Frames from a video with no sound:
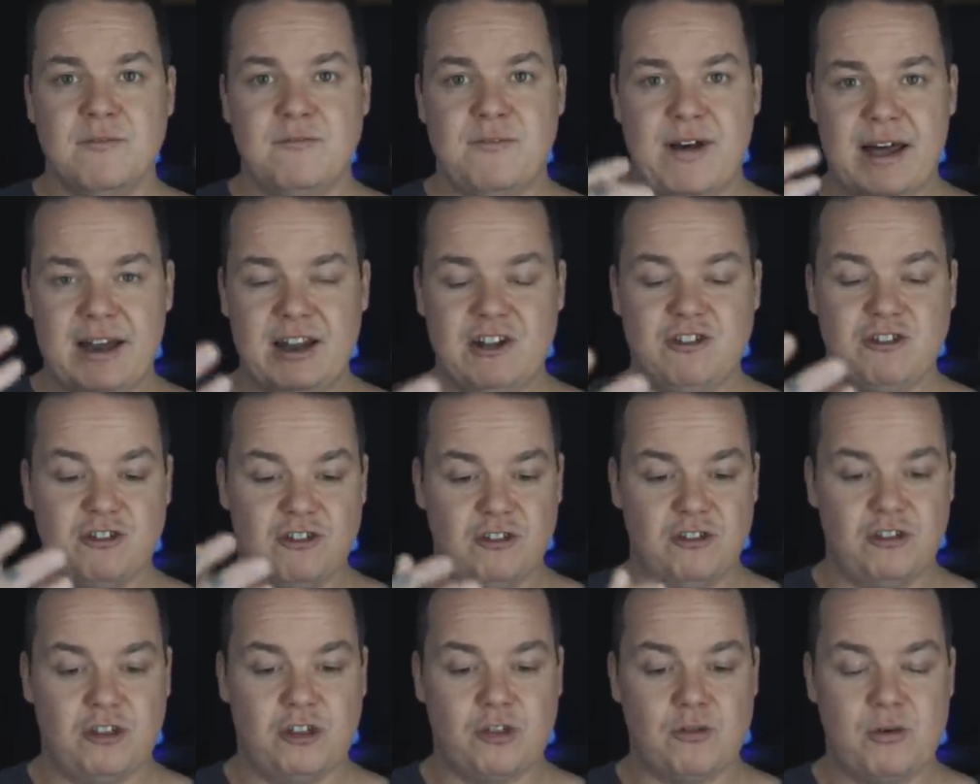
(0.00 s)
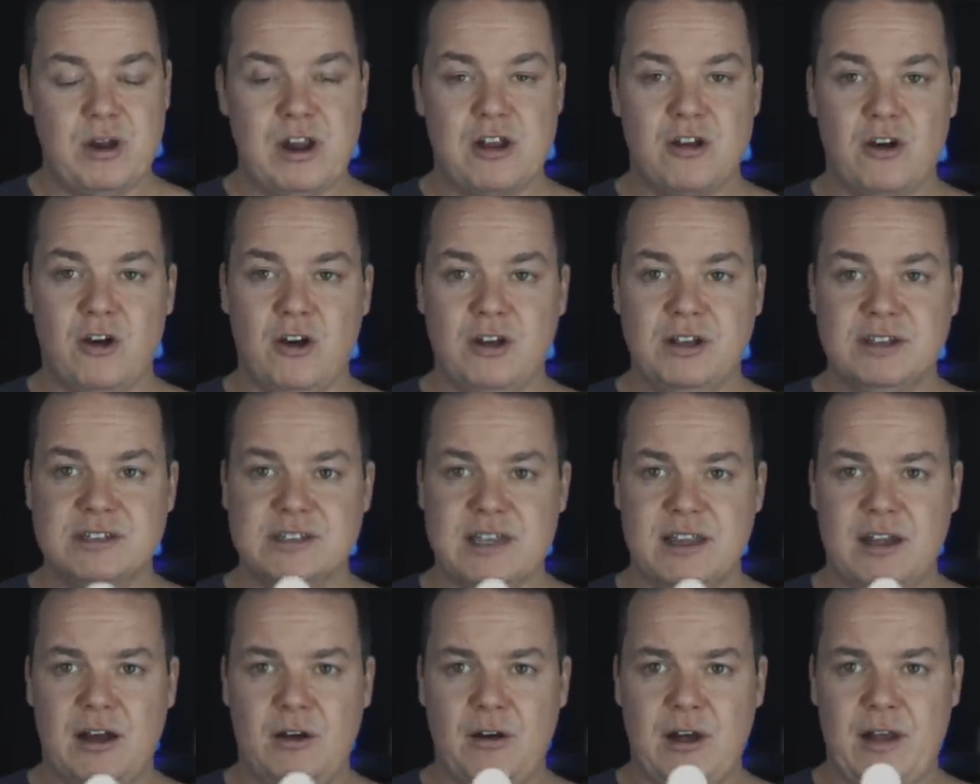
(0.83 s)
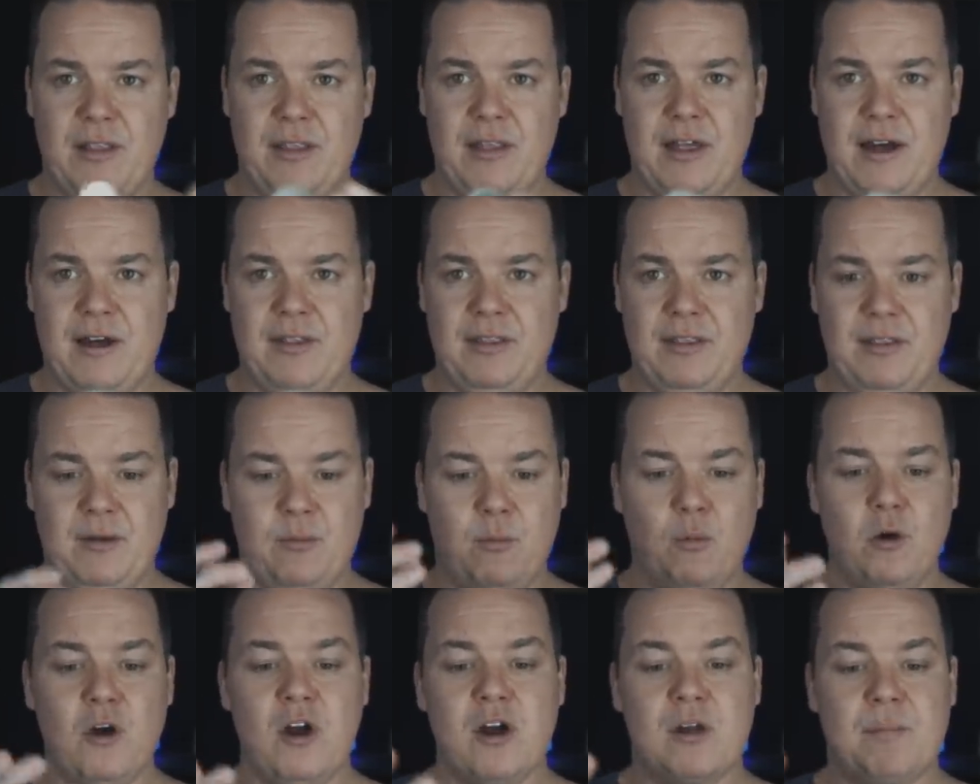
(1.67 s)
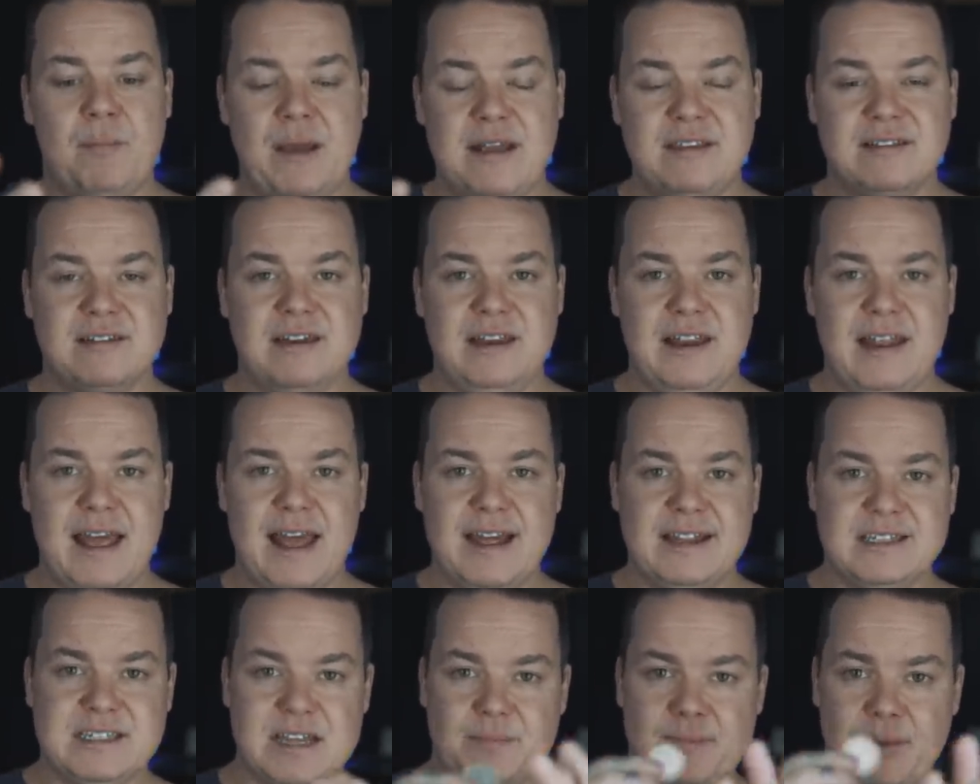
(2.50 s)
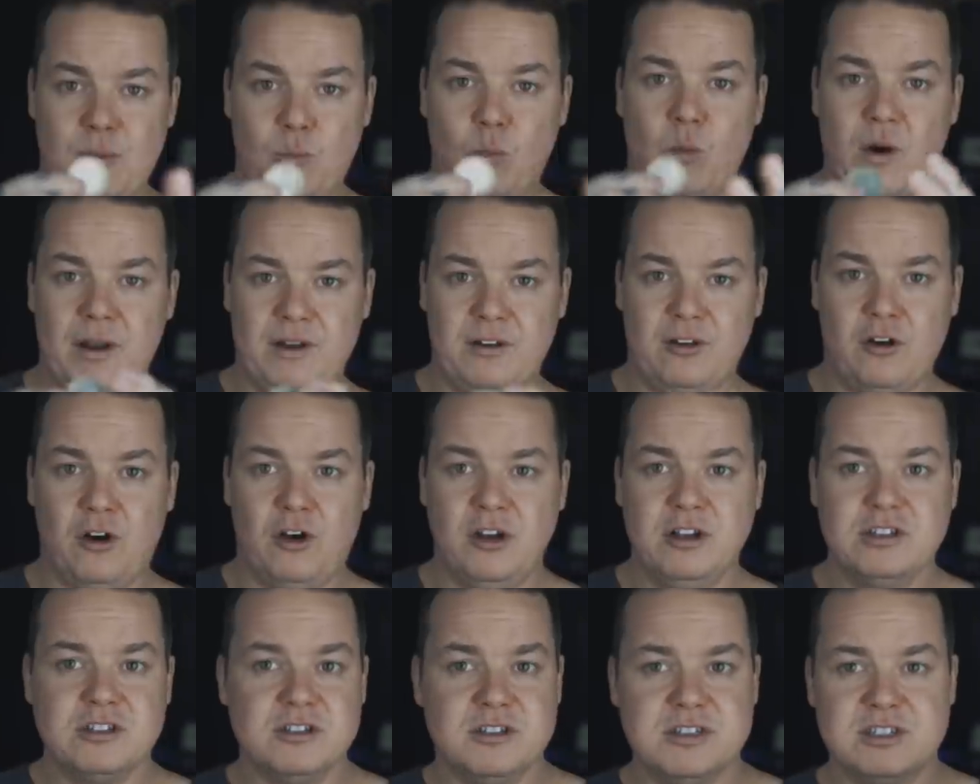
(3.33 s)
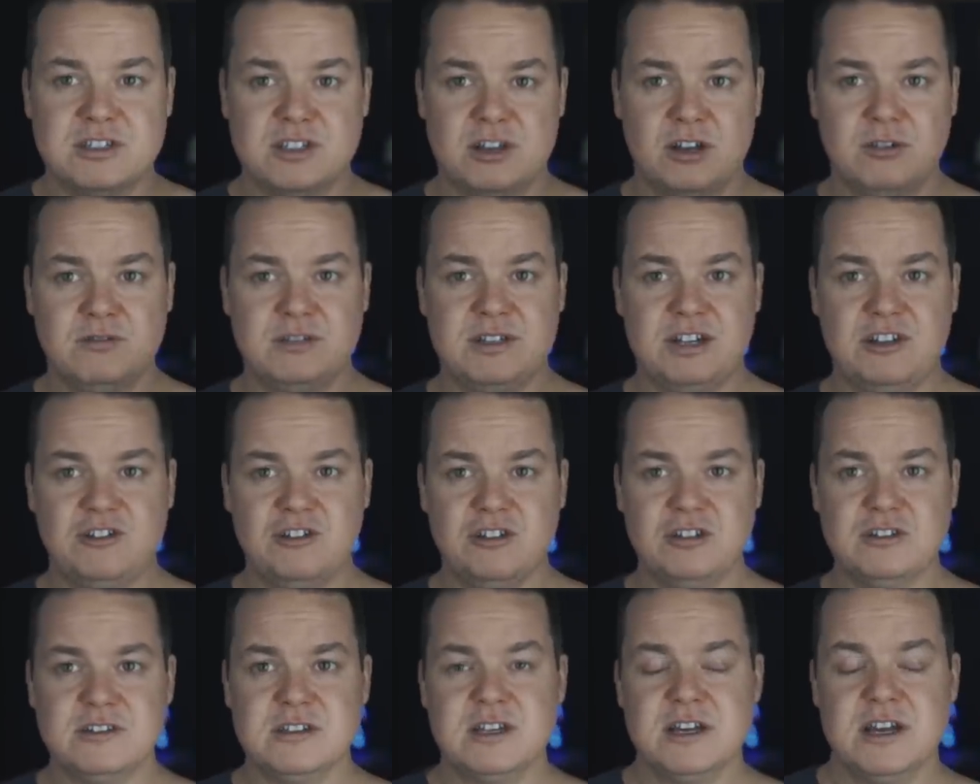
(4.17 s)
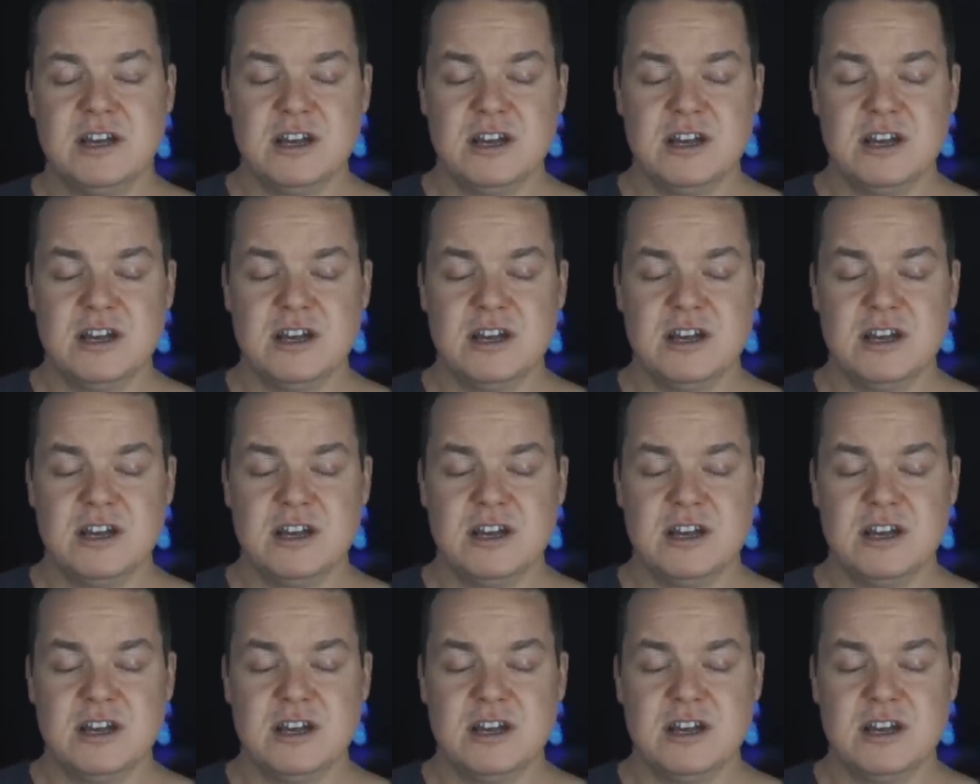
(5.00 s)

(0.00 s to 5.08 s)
vanish three coins that, and, and, the work basically ends up in one coin, so there's no ditches.